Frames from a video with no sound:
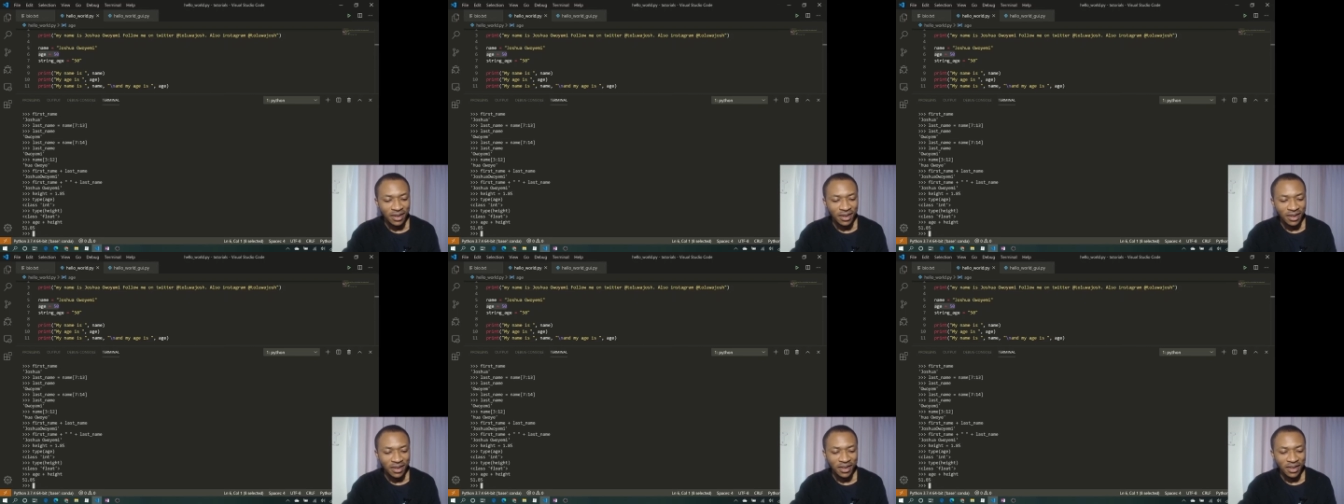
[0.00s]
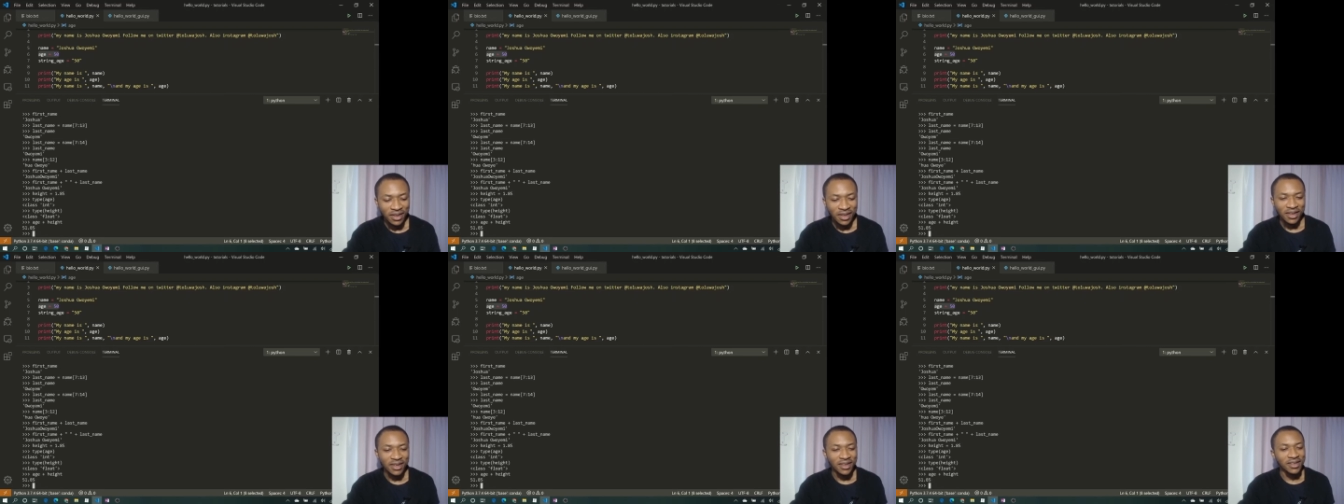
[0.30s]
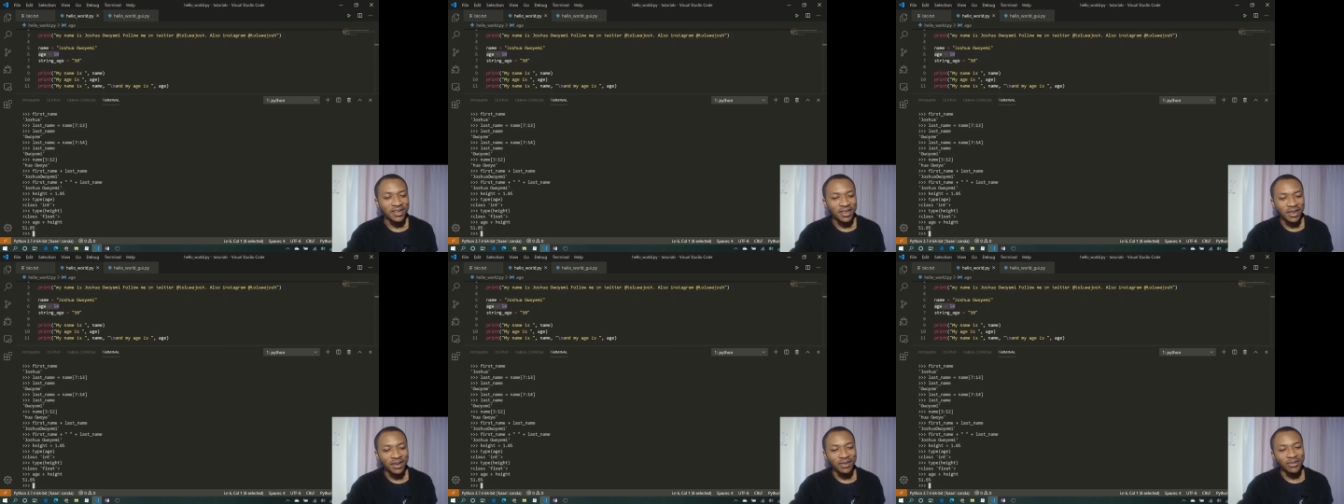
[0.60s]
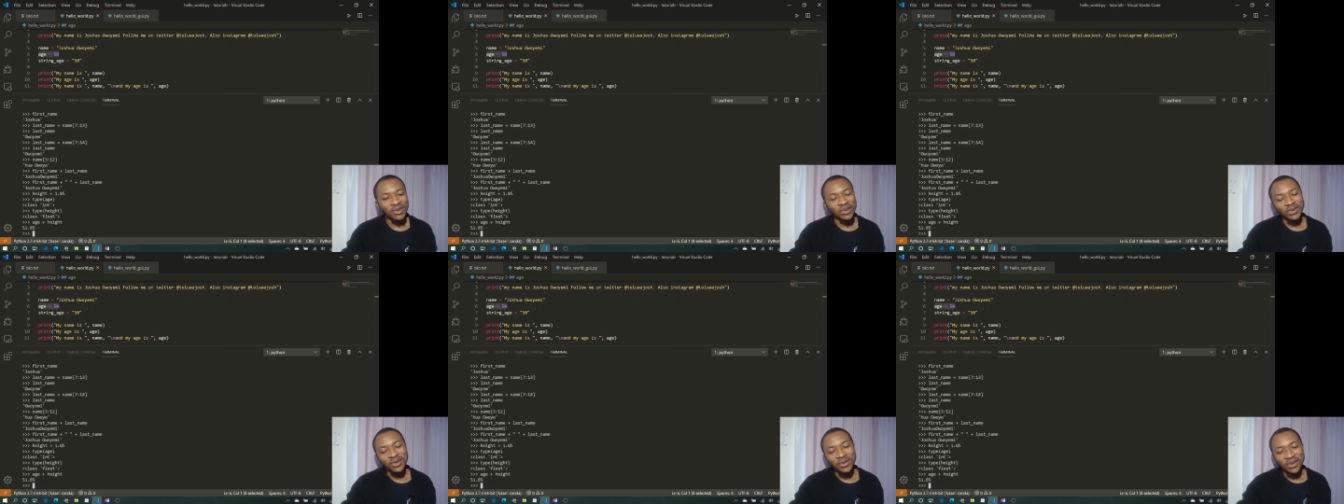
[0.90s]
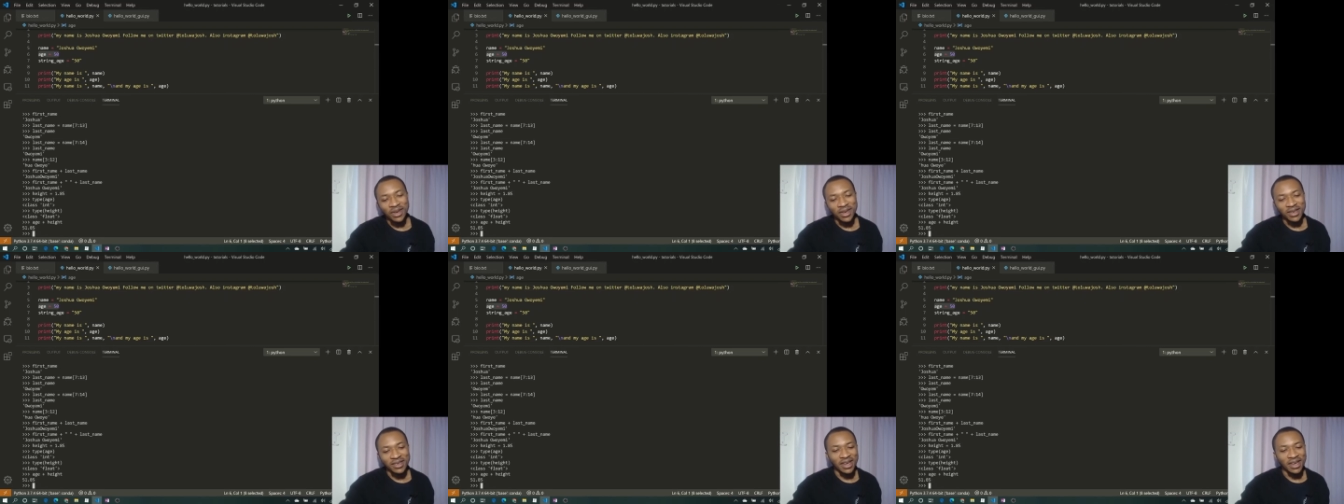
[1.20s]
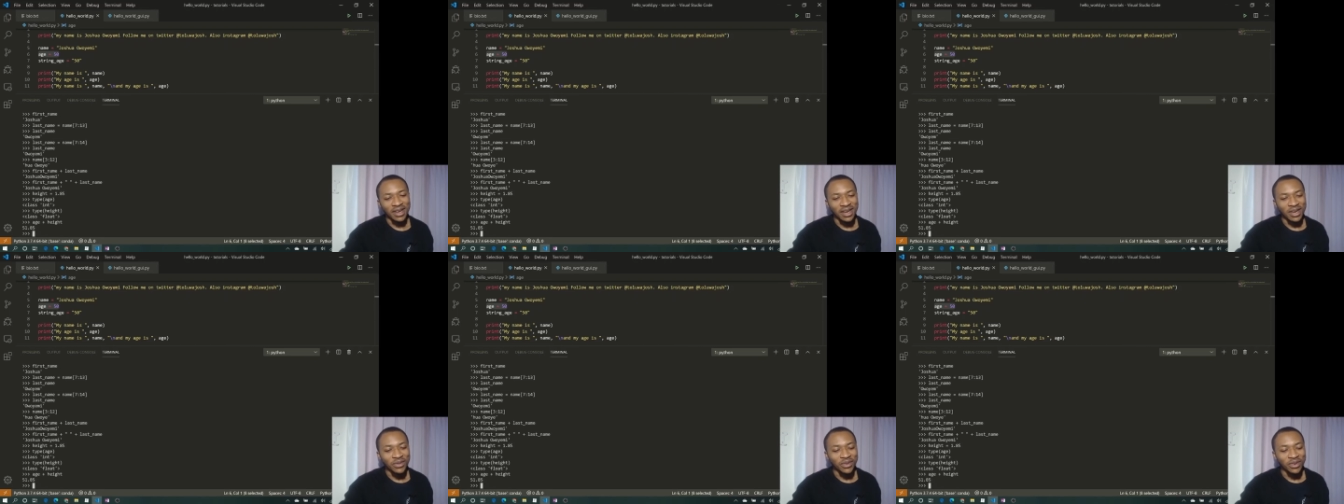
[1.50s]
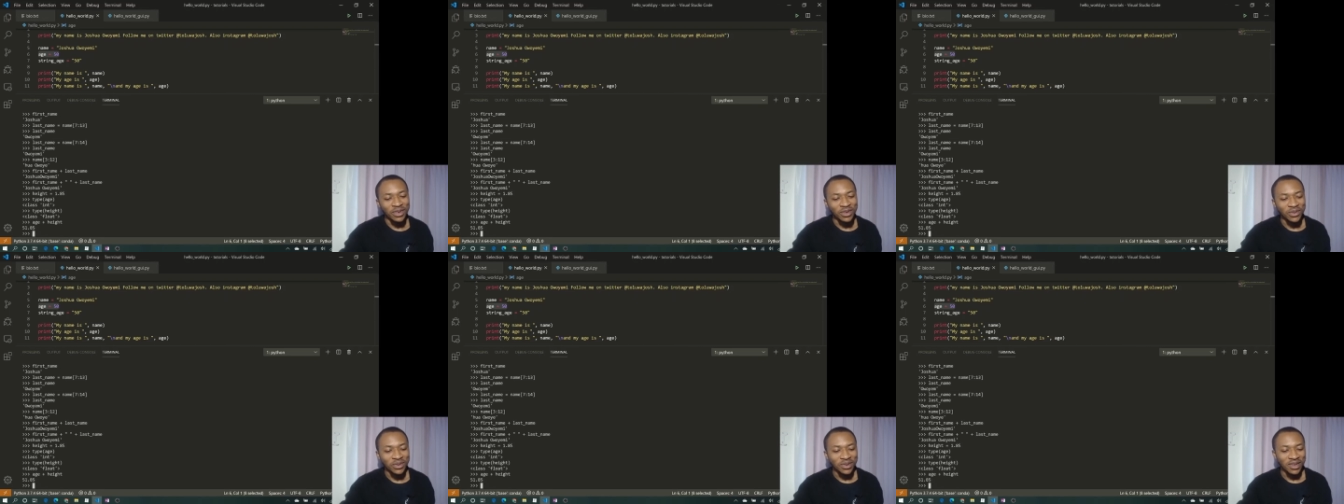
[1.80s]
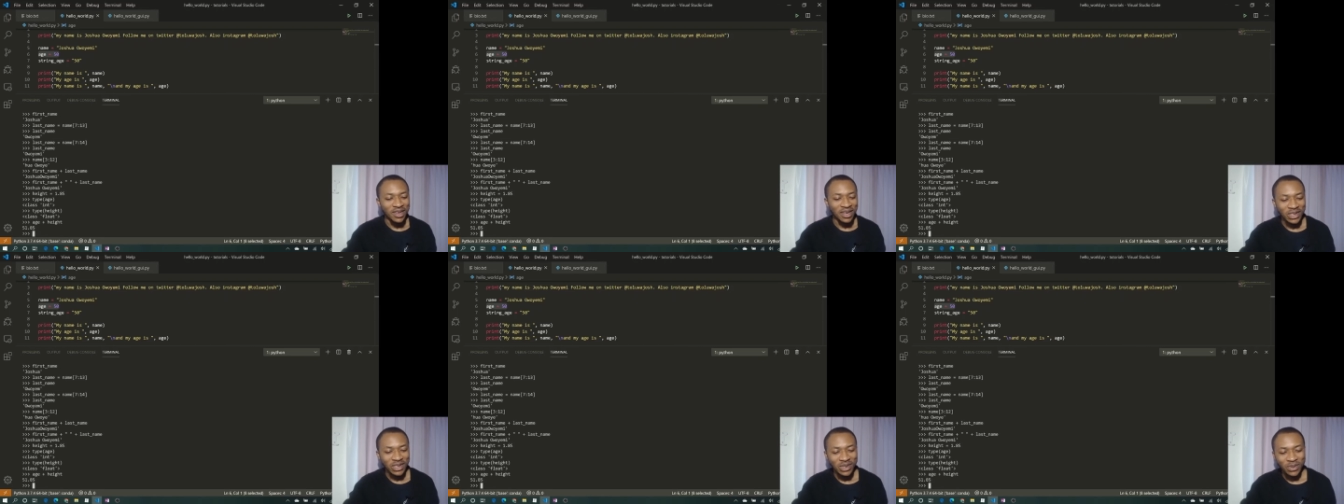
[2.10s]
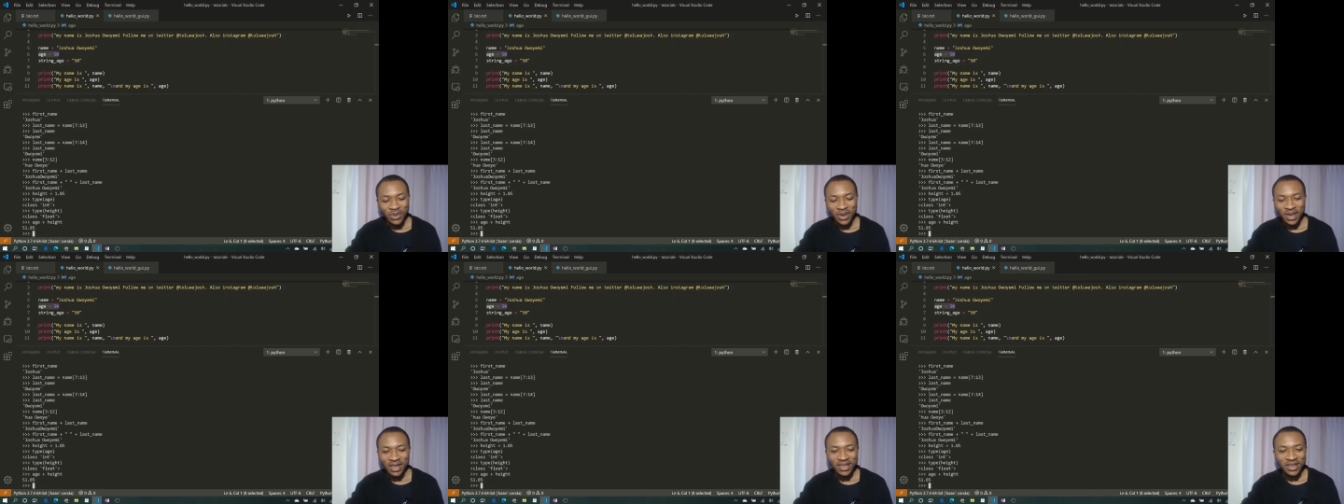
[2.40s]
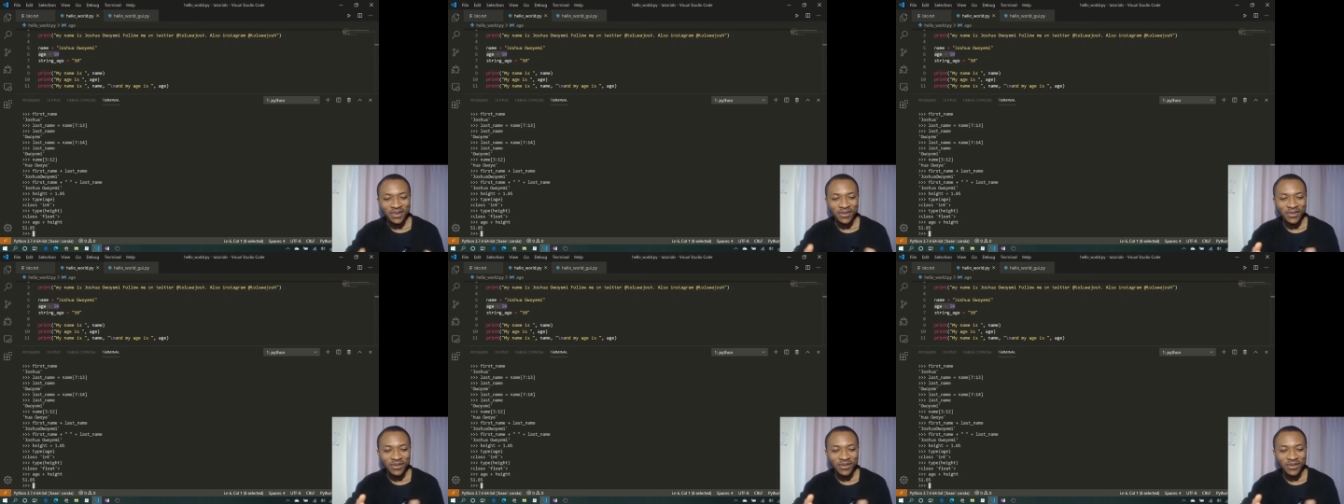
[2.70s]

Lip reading: and it gives you exactly what you would expect,